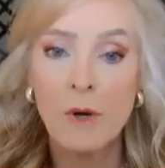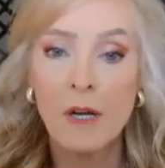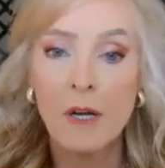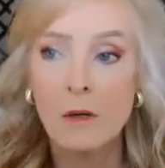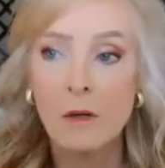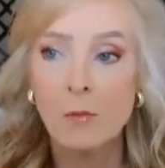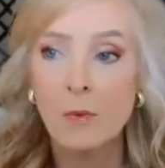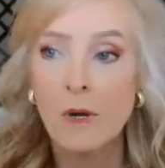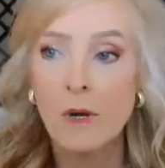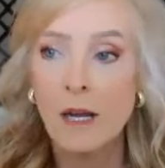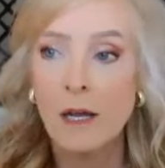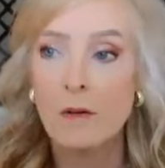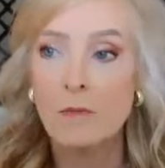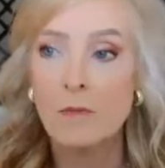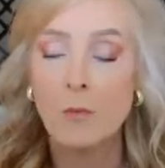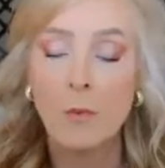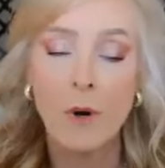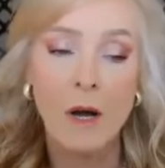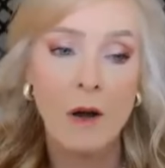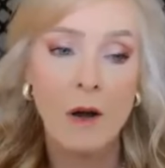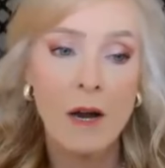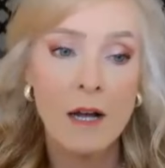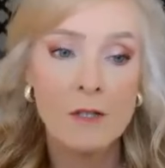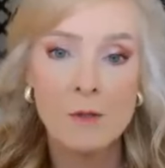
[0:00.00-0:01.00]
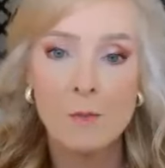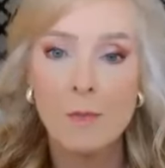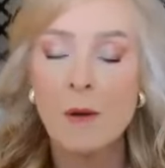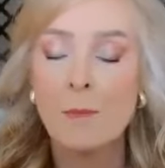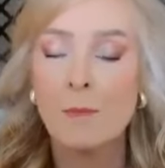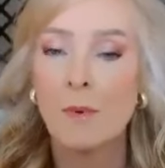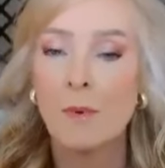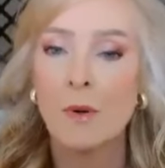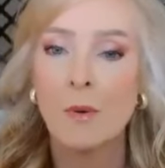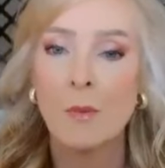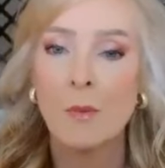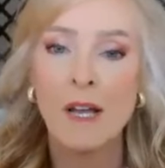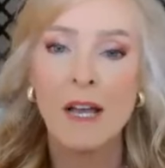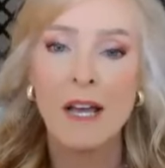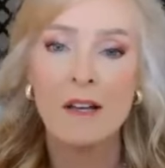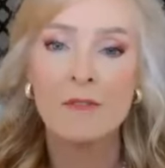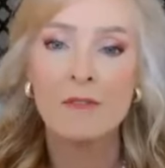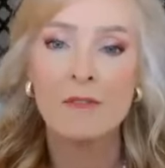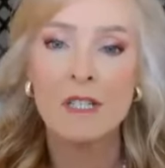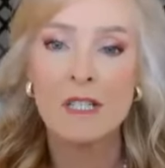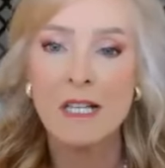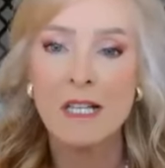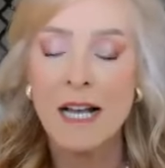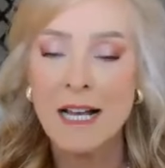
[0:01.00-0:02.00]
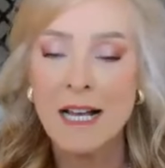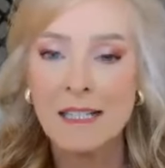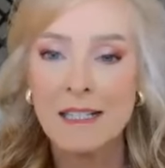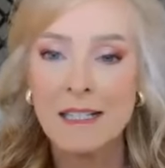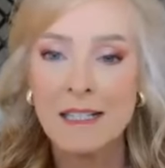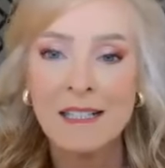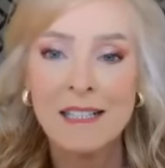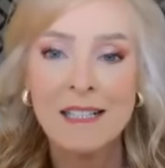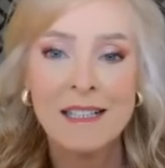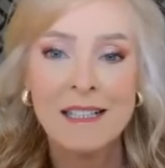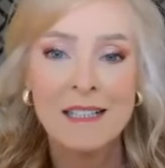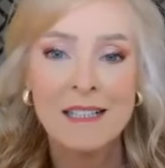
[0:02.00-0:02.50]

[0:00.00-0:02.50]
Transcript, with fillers: we we have warehouse people we have design